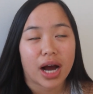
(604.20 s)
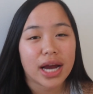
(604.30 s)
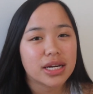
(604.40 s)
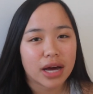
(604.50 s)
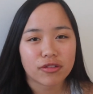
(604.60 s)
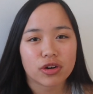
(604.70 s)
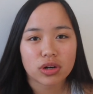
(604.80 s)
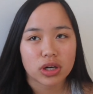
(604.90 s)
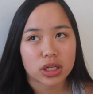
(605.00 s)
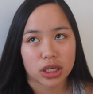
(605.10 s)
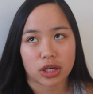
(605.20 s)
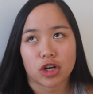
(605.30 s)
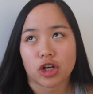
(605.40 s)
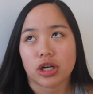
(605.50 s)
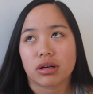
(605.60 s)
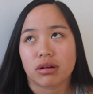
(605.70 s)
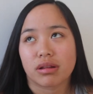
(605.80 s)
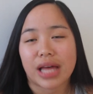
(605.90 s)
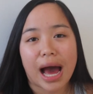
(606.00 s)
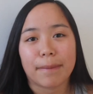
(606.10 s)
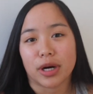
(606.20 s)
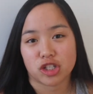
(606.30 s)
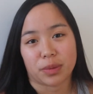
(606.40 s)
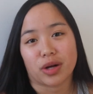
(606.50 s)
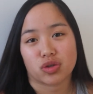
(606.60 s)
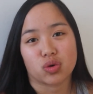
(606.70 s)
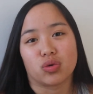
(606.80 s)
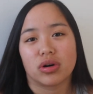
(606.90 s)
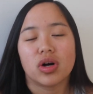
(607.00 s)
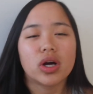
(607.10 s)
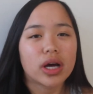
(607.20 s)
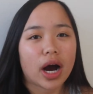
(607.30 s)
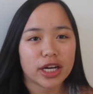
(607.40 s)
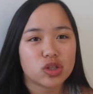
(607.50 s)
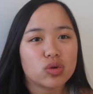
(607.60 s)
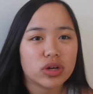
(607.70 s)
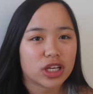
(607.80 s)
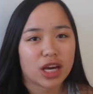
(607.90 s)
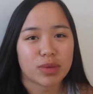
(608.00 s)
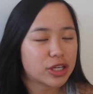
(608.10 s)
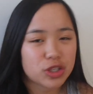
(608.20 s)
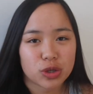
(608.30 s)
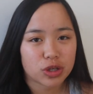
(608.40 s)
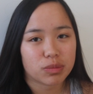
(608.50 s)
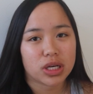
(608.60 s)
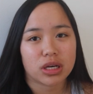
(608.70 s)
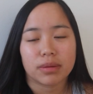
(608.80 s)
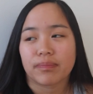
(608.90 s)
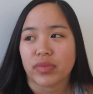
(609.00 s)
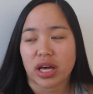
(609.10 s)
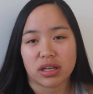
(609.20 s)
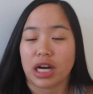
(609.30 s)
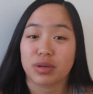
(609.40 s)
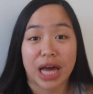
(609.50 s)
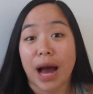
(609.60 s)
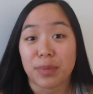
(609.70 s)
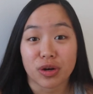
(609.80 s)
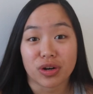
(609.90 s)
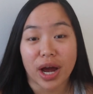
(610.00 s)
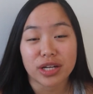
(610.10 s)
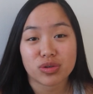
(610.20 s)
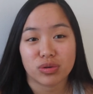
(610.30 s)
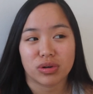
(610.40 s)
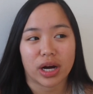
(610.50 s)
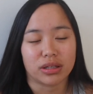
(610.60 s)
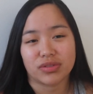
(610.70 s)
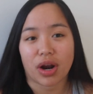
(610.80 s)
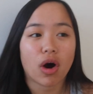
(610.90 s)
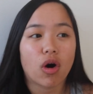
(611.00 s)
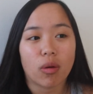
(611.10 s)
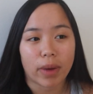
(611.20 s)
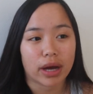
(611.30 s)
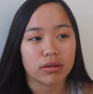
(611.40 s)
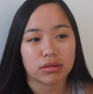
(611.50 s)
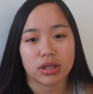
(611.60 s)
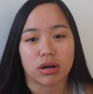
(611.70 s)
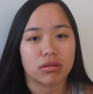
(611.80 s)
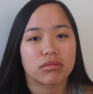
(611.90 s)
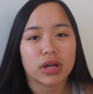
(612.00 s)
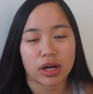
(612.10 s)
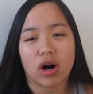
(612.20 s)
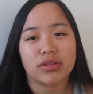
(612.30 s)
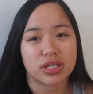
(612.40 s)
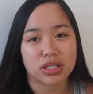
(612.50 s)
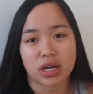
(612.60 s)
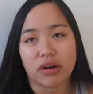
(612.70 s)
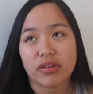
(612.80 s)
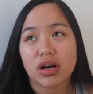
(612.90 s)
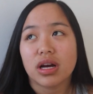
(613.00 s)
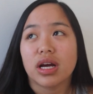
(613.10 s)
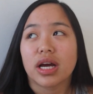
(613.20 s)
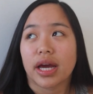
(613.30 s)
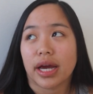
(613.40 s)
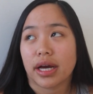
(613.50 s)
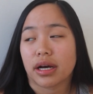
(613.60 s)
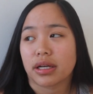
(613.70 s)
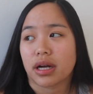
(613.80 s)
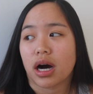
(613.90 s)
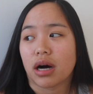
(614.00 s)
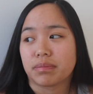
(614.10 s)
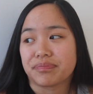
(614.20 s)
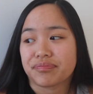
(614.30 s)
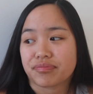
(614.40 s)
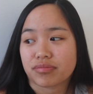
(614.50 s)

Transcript: I never cared that much about school. High school, it came easier to me. I think I was happier in high school. I lived at home. I, you know, like, all this stuff. And